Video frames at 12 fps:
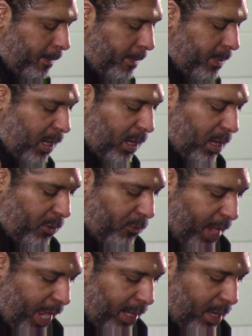The
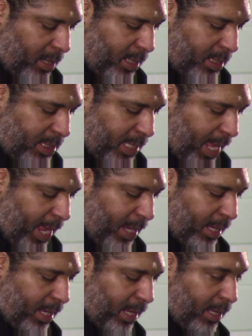correct
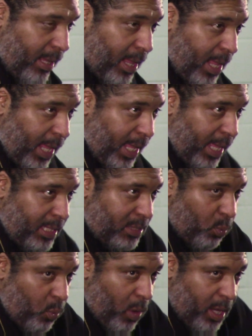understanding
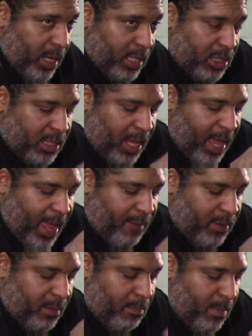is one is to
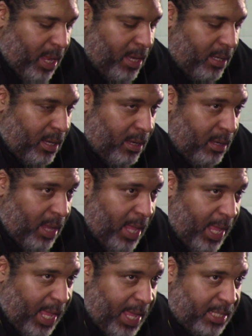have
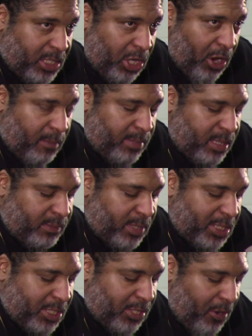dominion in terms of
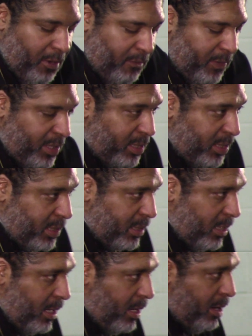
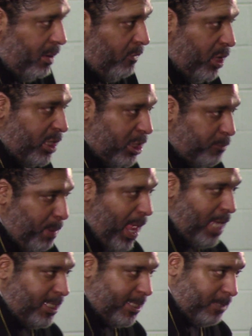service,
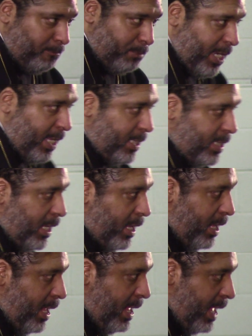
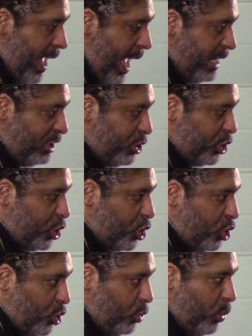responsibility, and
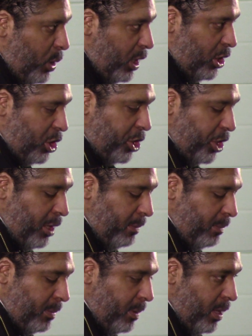stewardship
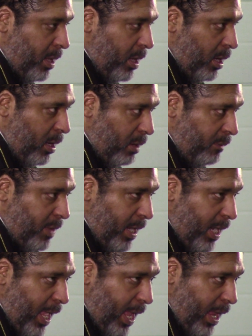of the
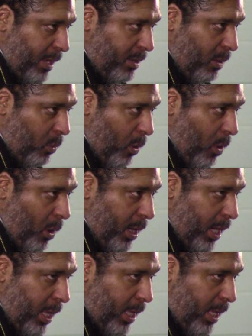land, the
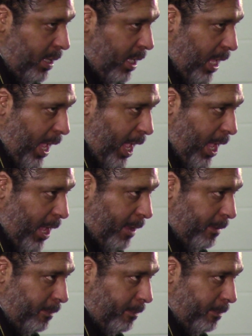water, and the air.